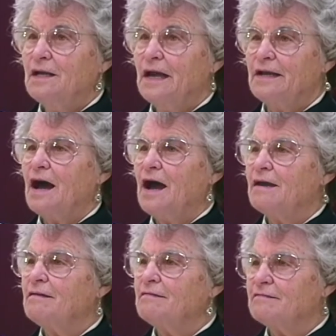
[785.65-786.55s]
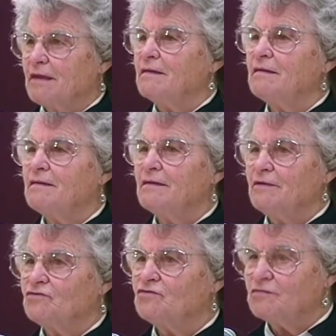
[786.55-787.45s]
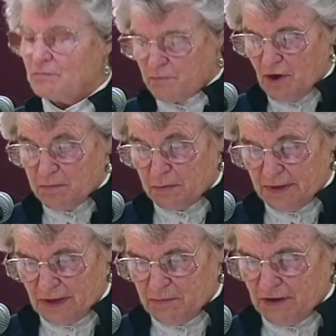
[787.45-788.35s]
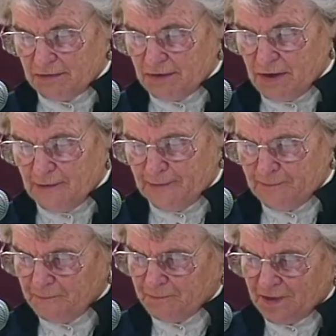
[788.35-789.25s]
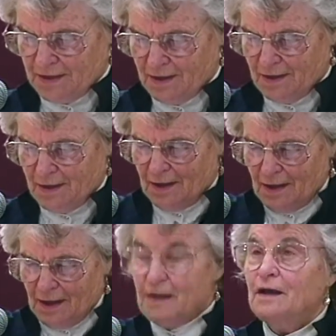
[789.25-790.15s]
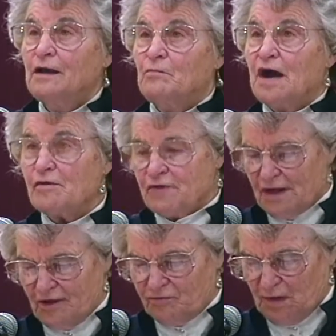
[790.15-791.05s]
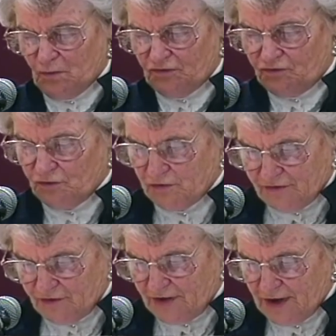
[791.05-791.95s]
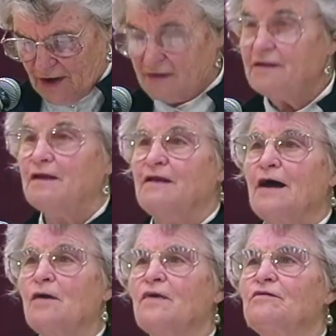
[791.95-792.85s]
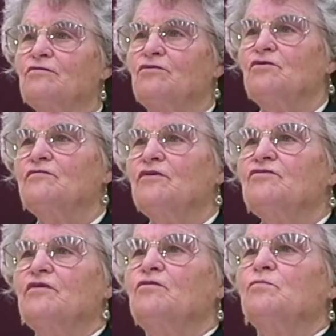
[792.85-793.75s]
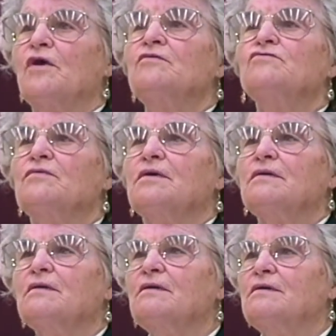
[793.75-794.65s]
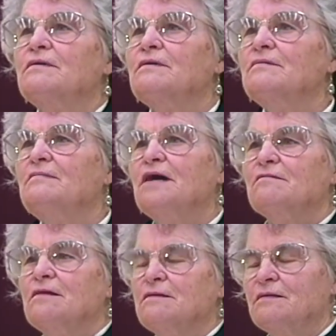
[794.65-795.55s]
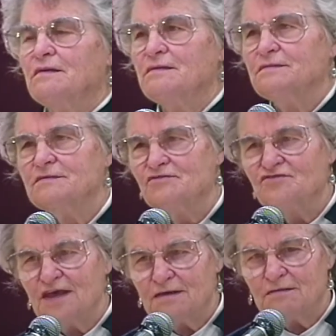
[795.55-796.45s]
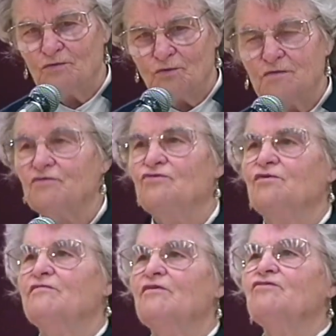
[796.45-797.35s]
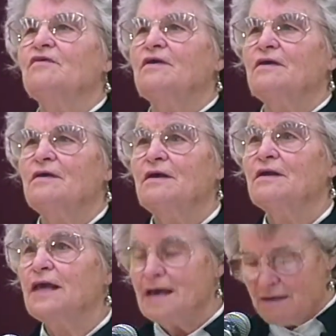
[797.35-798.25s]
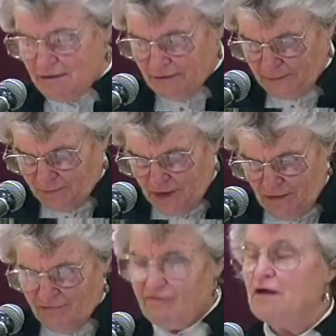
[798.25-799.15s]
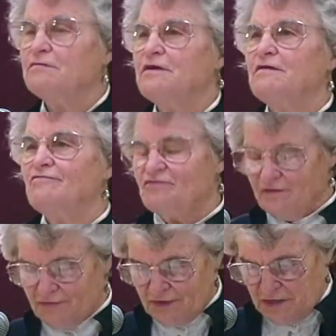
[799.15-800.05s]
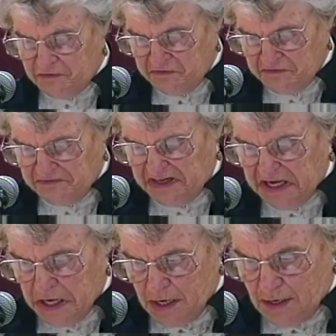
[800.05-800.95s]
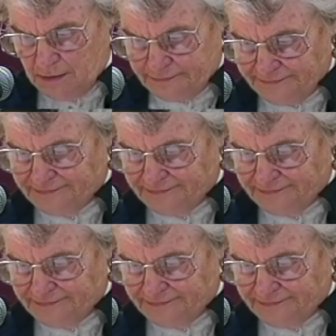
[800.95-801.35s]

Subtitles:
And I think it's probably about time. Now, Margaret asked me which university I attended. I went to the University of New Brunswick, Margaret, the 2nd oldest university in Canada, founded in 1759.